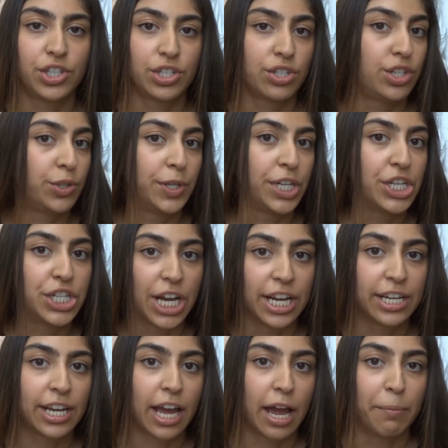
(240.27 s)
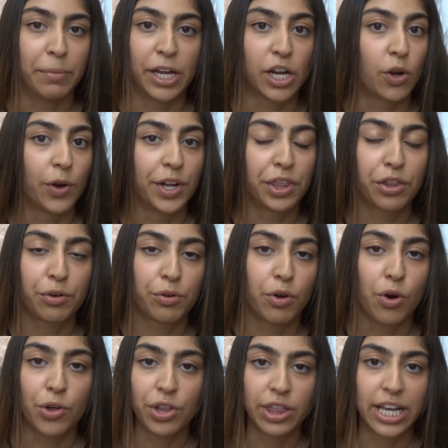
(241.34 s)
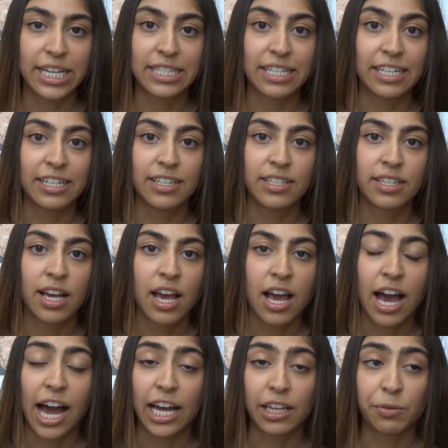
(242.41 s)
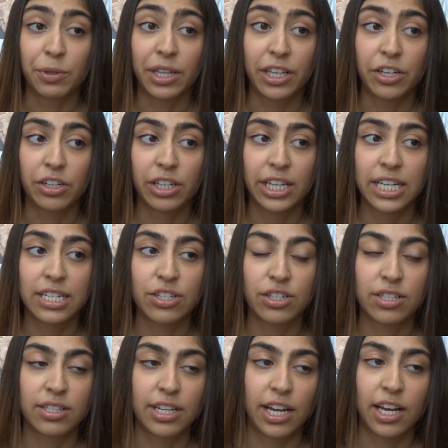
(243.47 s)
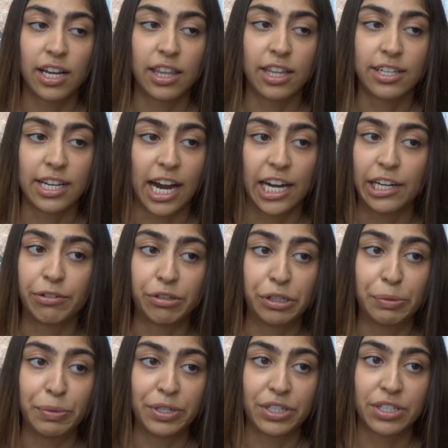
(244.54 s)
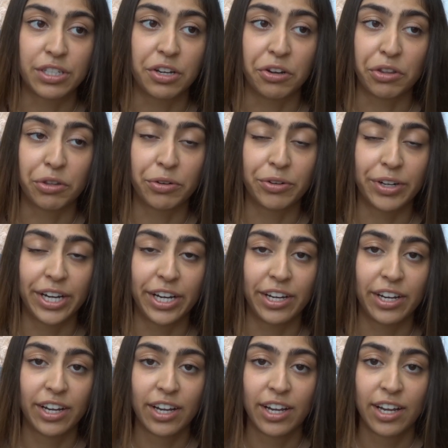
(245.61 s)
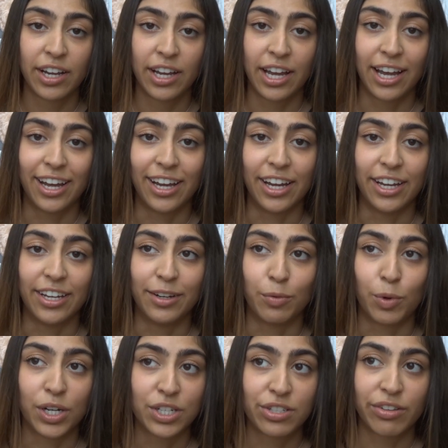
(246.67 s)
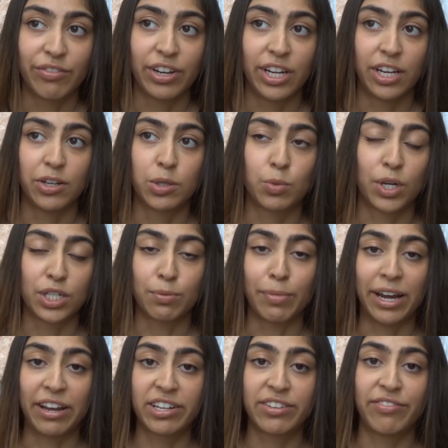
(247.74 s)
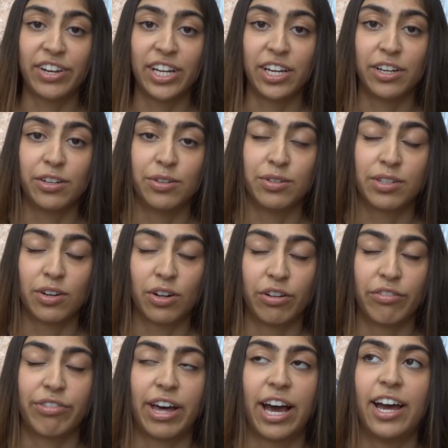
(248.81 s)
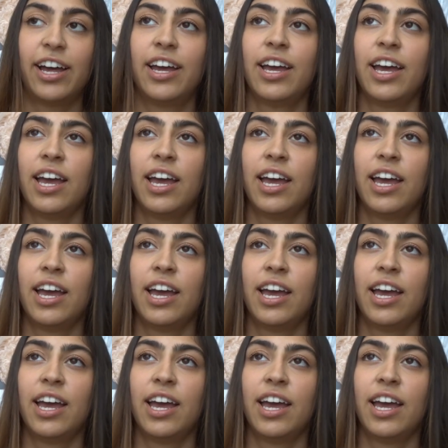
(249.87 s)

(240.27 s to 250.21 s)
just doing Gen Chem, like going through all the lessons. I would literally just sit in the dining room and just go through it and watch the videos, watch Mike's videos and all of that.